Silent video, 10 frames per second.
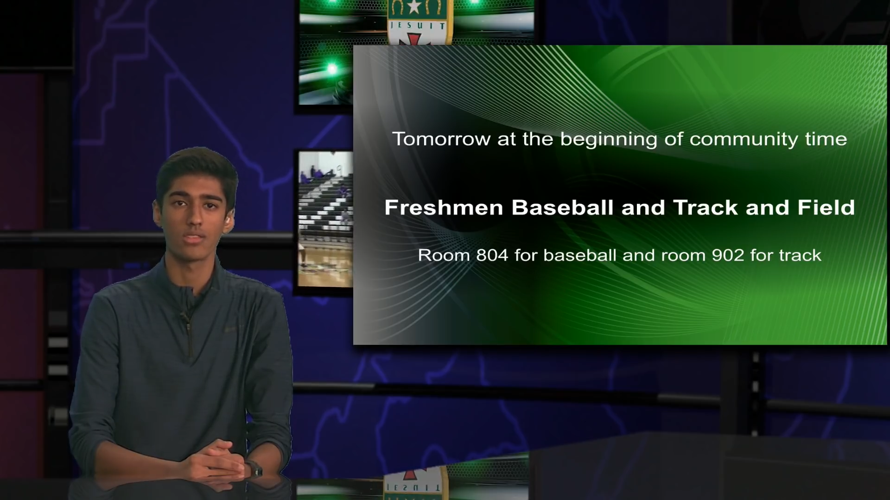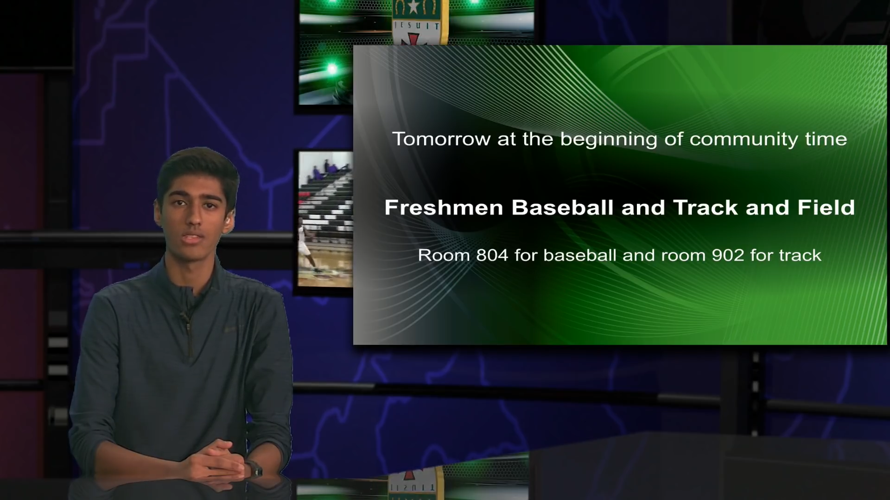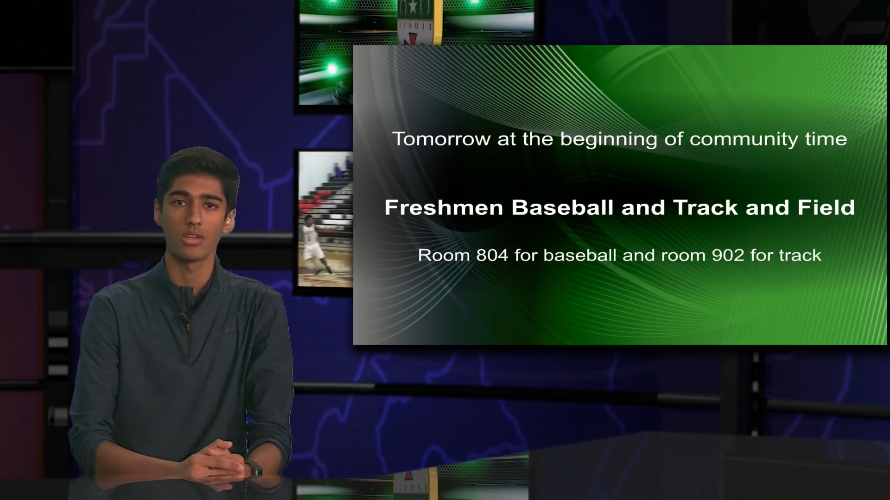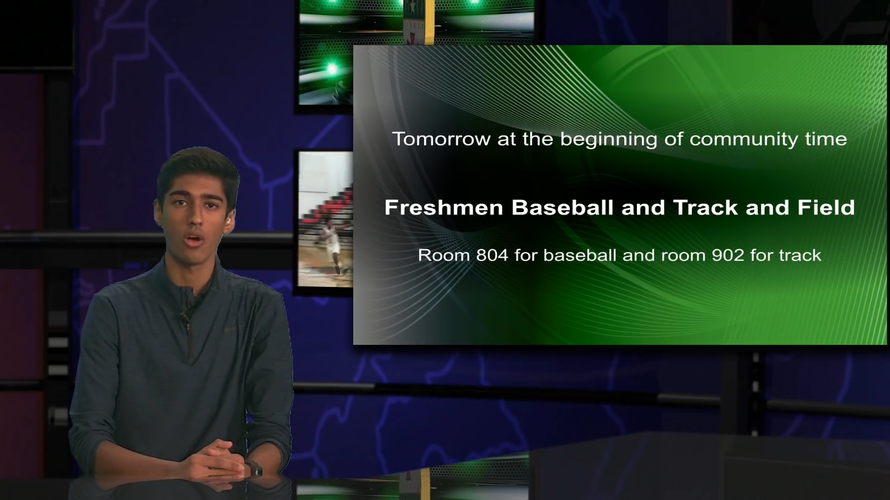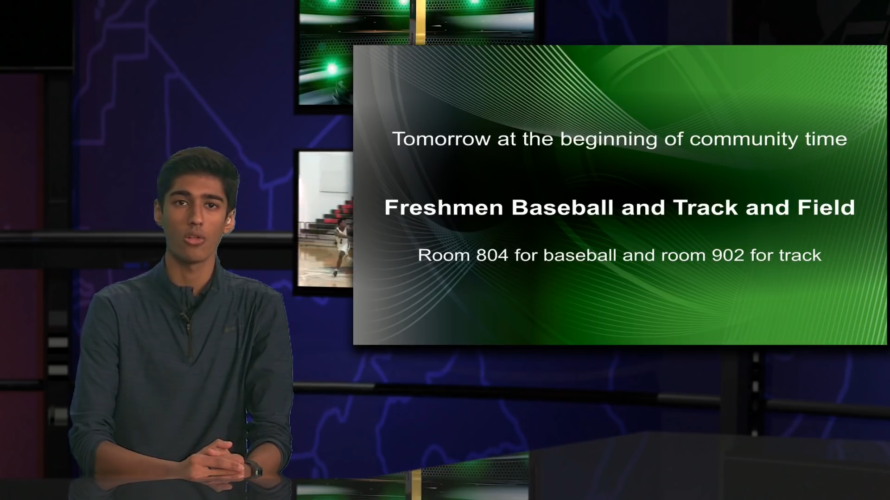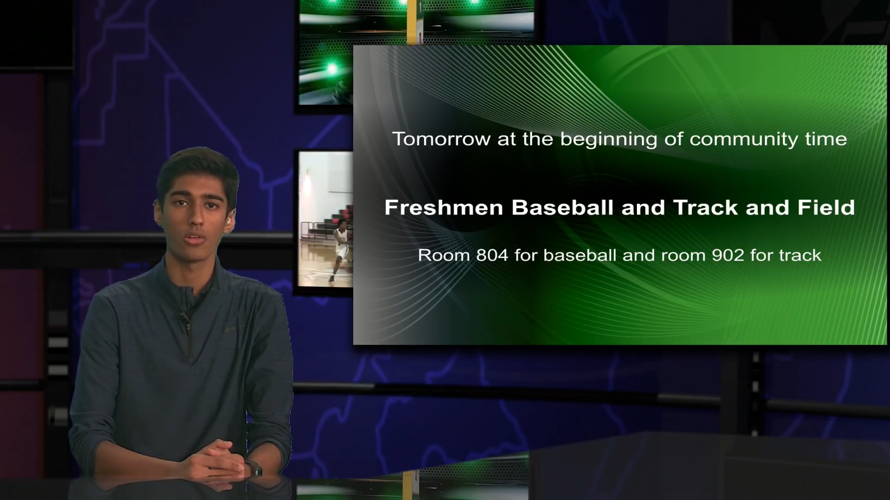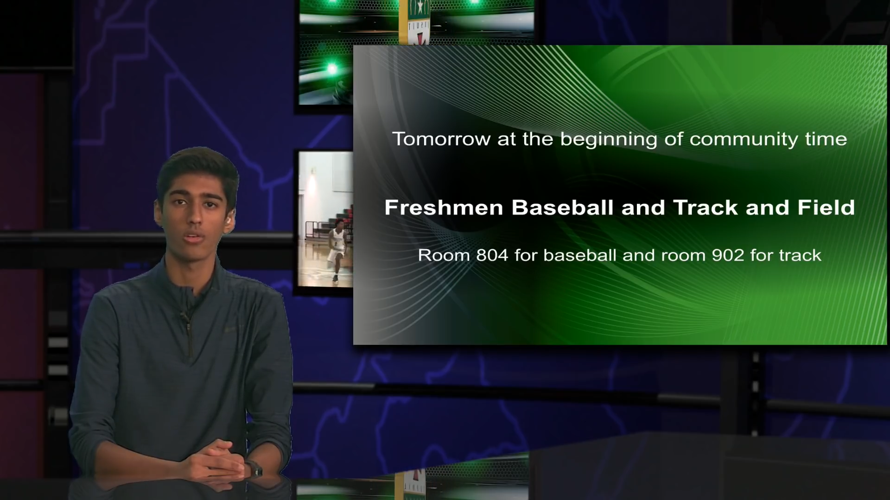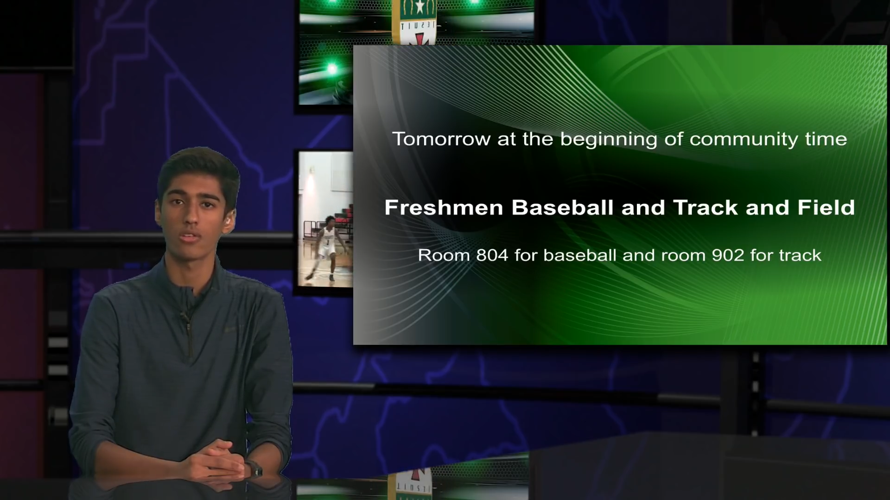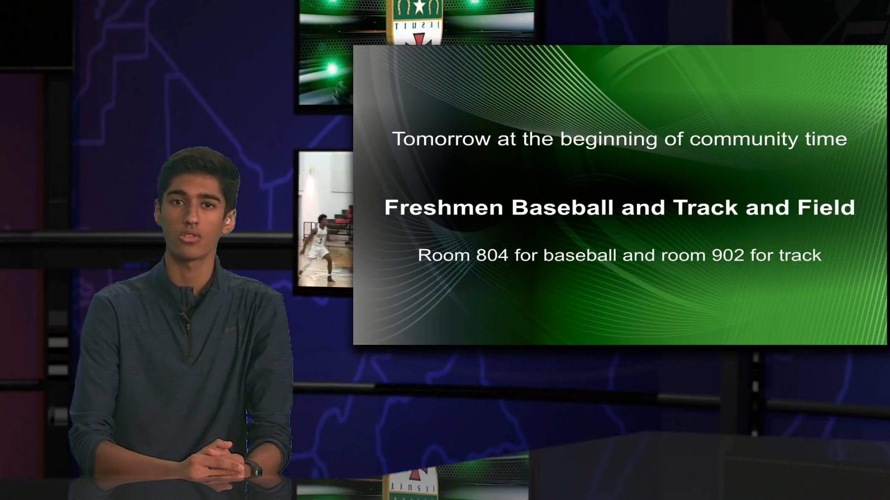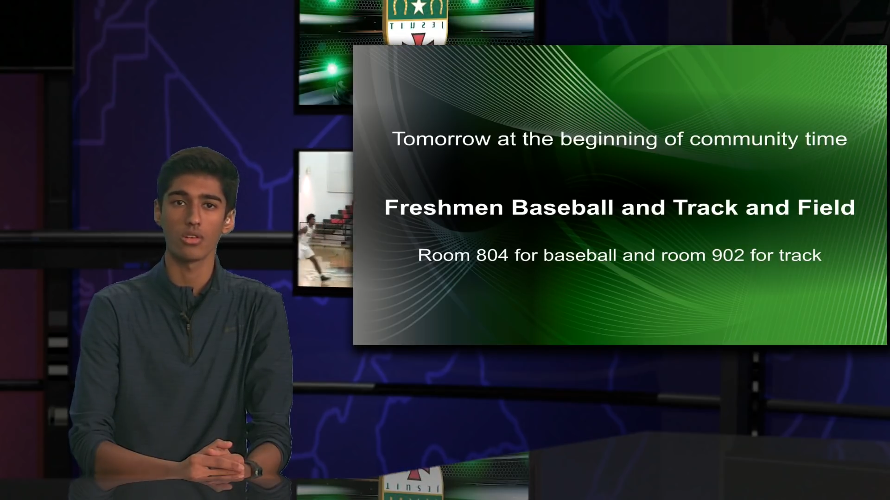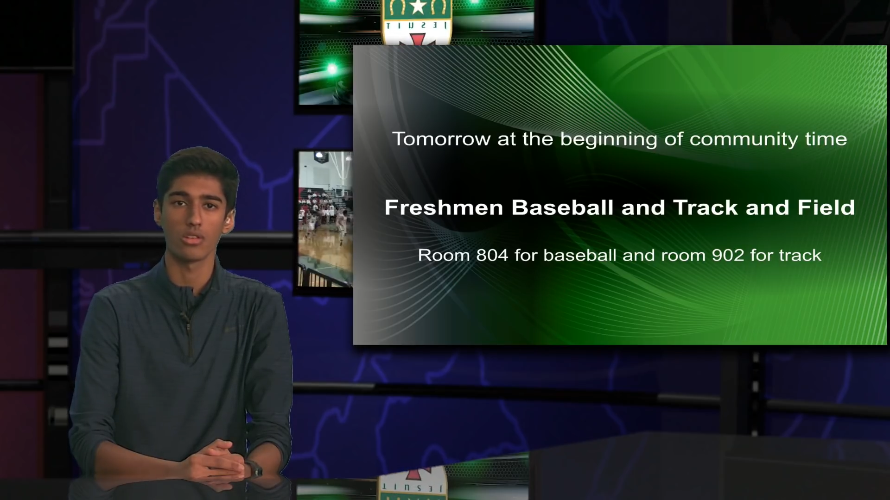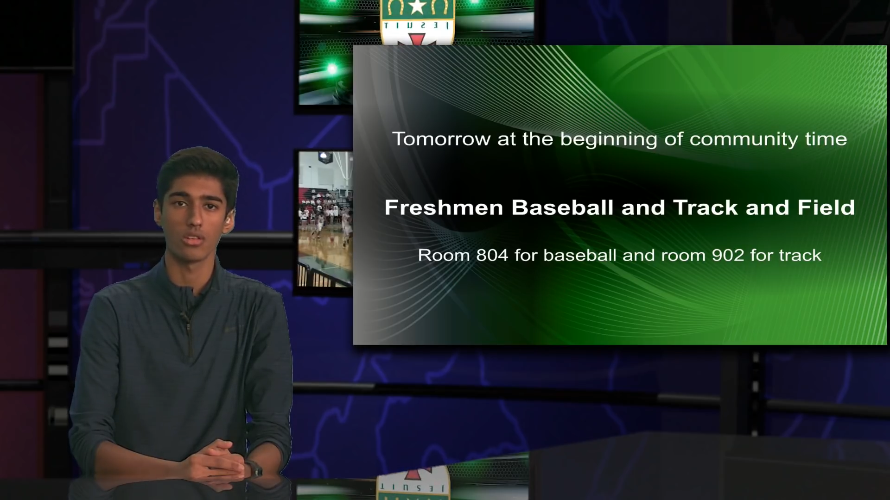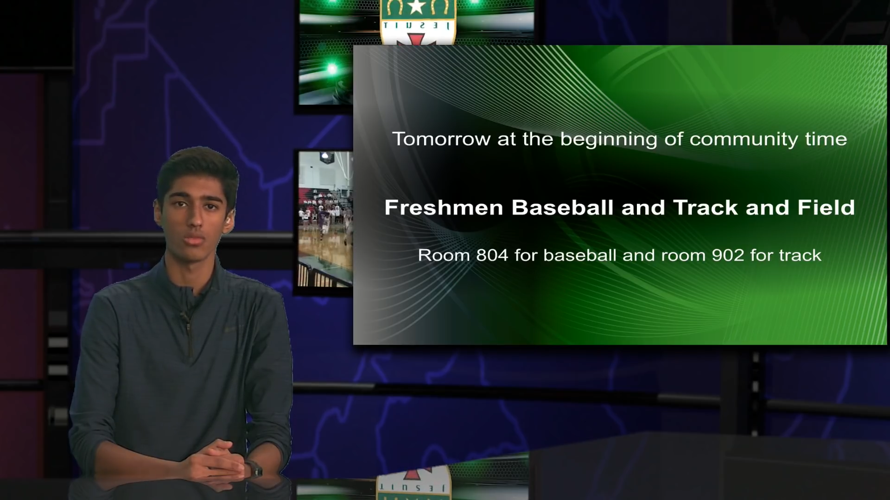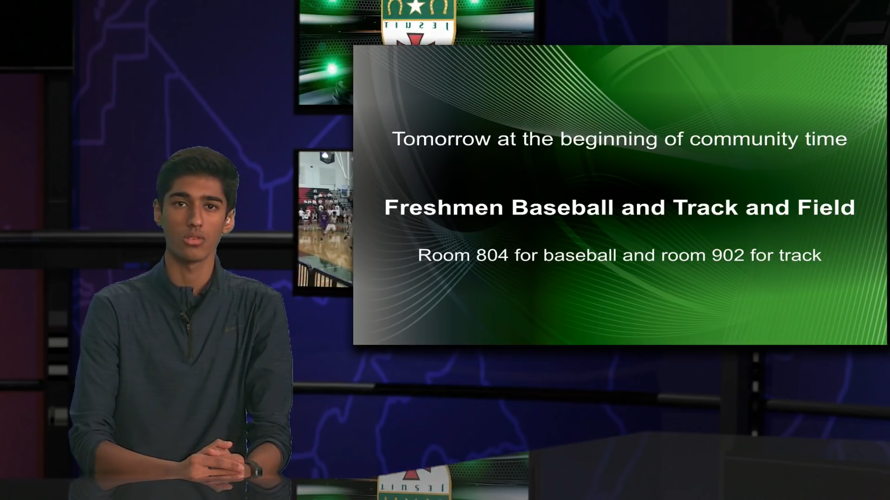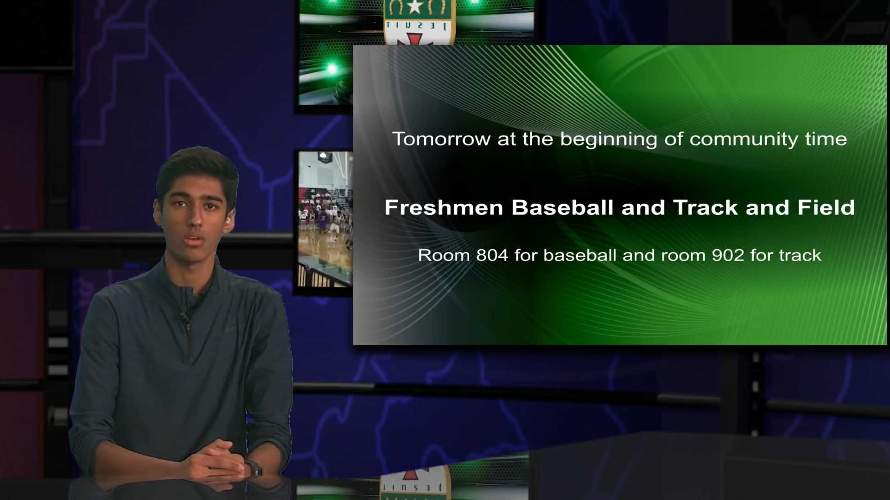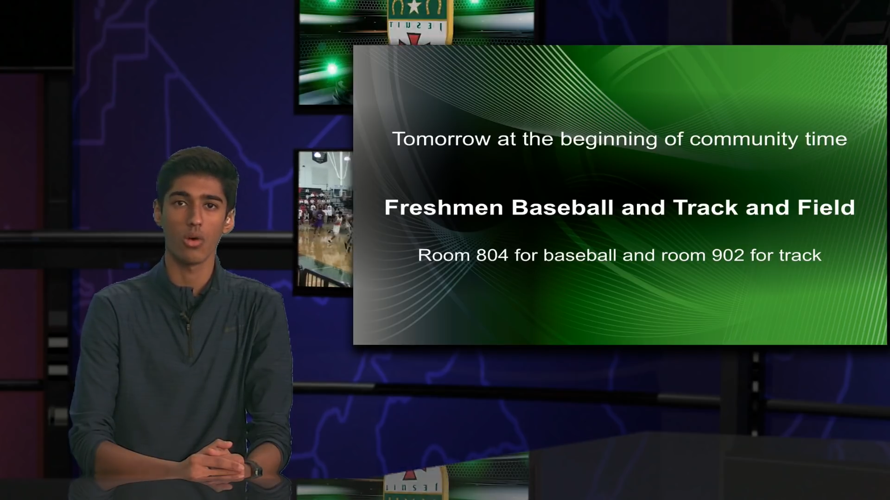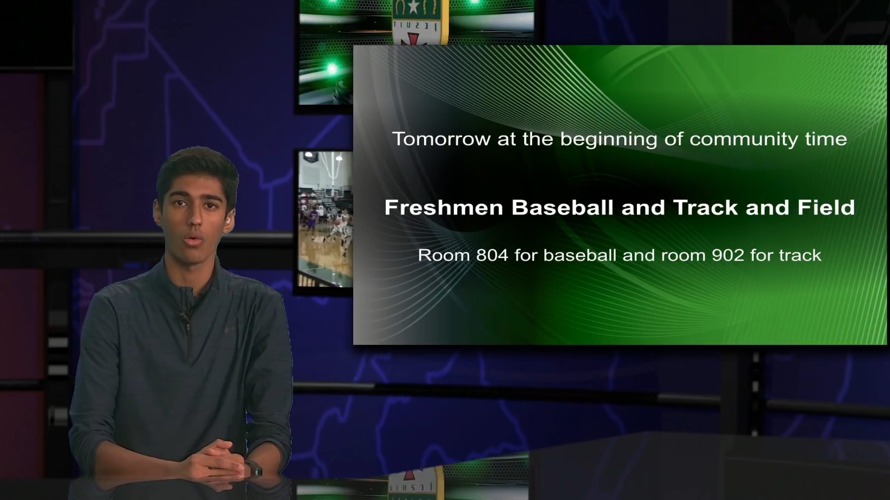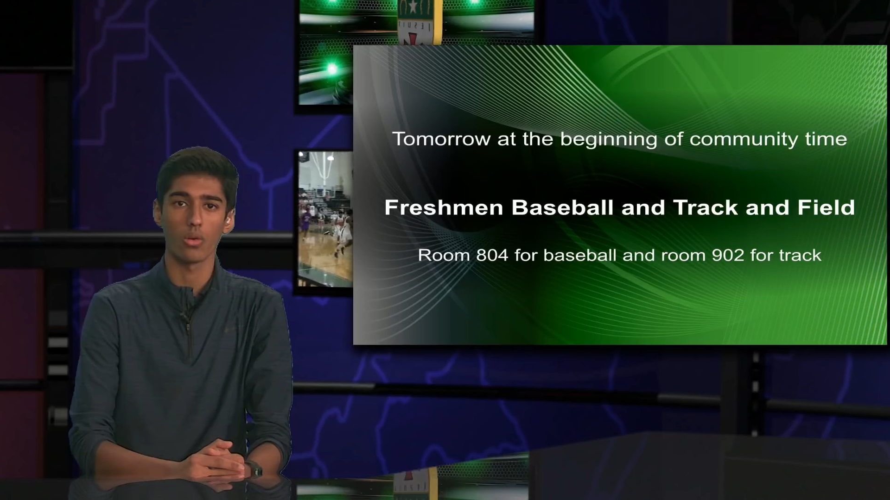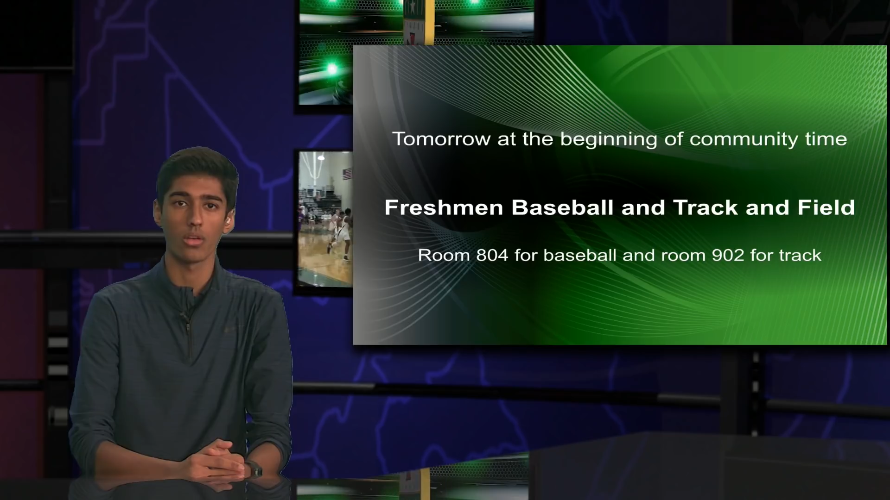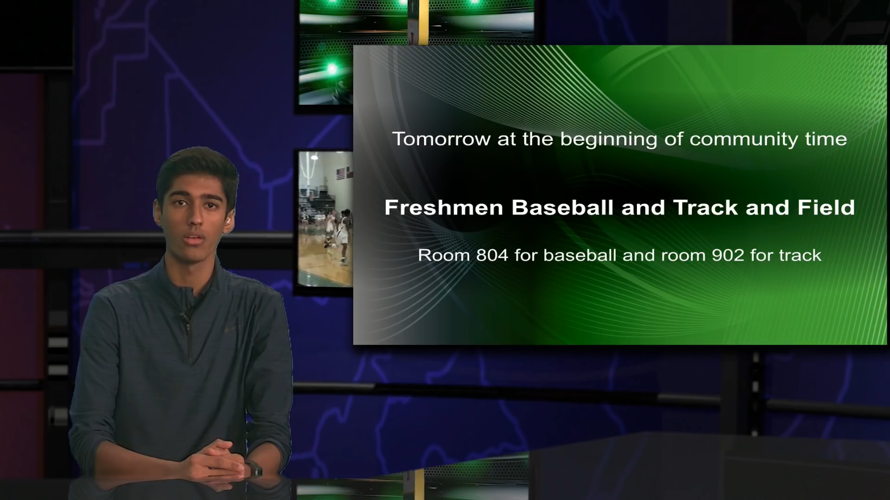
ccollier at strakejesuit.org.